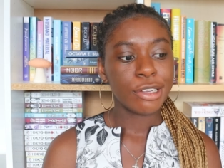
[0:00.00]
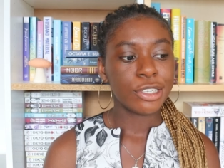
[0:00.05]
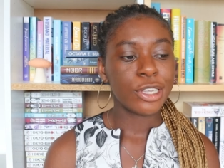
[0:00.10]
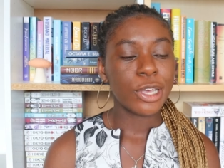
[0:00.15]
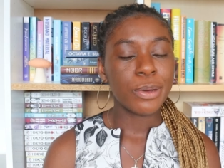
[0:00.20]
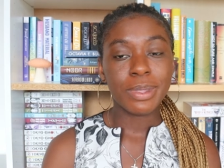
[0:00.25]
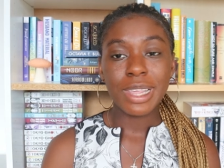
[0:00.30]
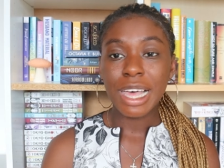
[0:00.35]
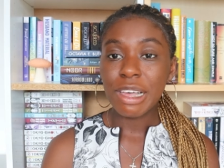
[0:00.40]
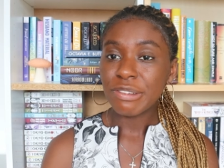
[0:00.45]

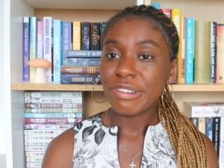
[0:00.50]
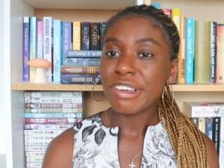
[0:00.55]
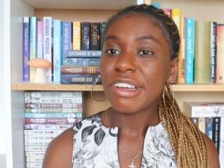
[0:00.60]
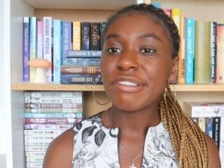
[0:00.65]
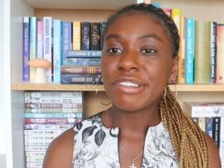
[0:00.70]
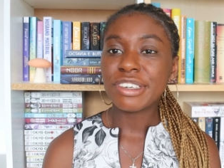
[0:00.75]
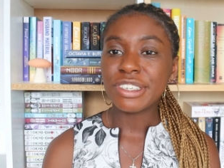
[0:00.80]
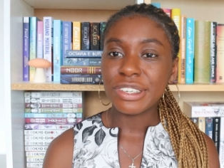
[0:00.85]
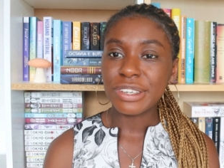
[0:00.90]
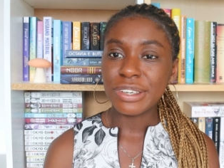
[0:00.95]
So without
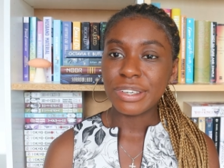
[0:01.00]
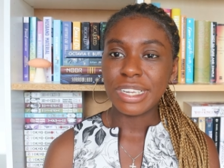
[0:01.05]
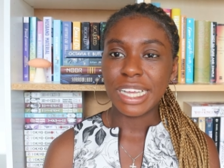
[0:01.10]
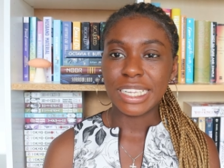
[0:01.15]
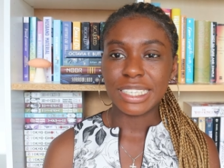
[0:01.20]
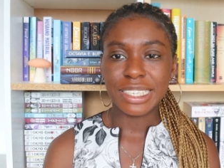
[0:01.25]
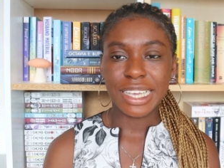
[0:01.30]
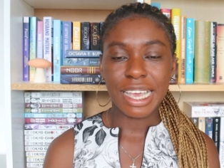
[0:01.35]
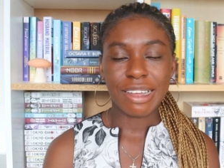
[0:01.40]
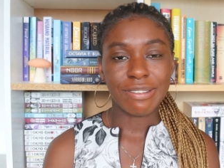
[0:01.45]
further ado,
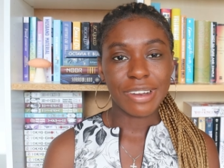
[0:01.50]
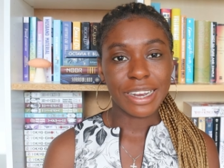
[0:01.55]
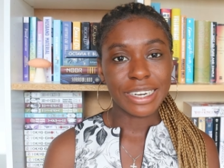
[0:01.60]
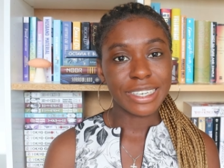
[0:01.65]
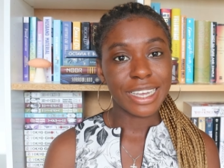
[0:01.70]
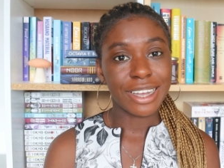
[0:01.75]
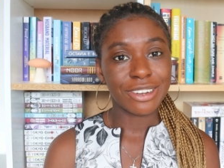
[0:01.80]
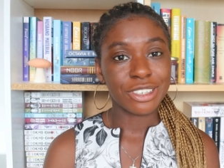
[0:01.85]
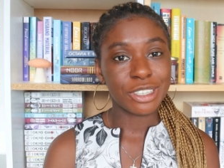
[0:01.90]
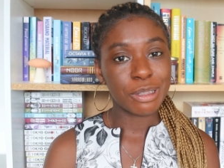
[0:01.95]
let's get
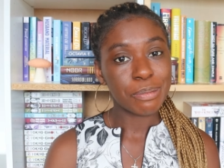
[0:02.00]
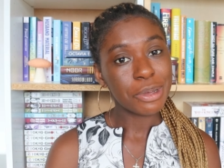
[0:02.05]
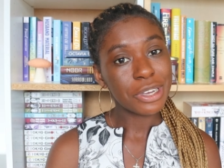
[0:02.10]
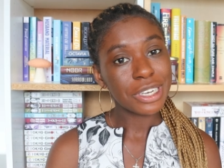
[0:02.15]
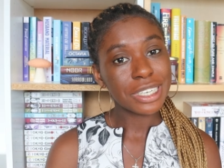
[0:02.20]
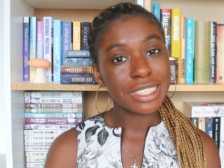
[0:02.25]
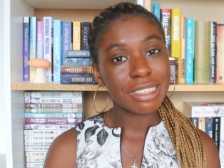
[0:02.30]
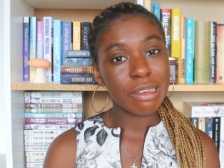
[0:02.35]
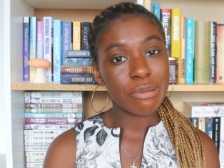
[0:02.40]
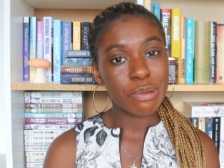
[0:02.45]
right down to the
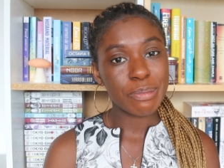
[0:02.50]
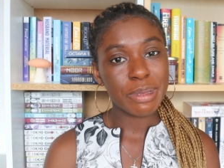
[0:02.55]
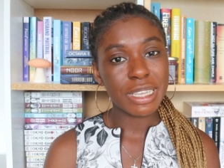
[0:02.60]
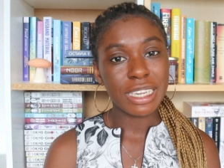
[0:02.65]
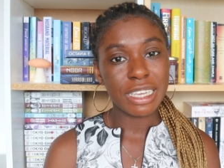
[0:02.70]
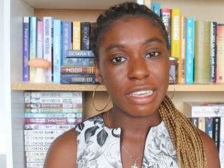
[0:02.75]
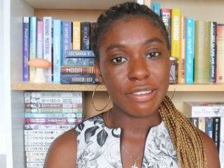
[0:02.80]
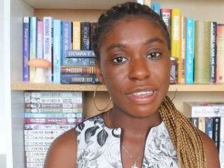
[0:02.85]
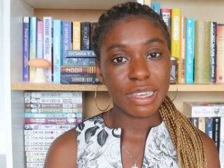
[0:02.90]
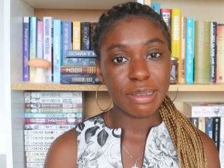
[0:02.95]
books that will be
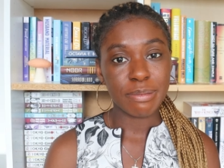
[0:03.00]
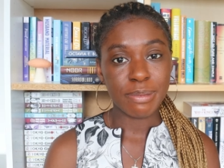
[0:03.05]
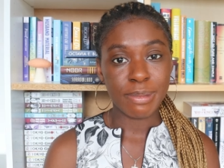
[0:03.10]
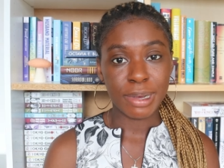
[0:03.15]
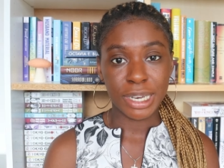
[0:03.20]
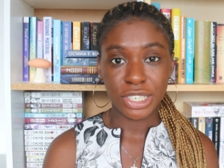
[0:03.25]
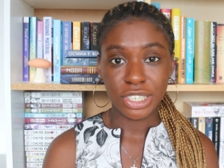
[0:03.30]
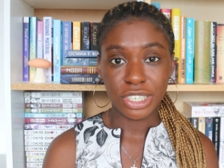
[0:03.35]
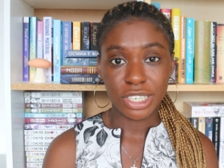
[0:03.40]
leaving my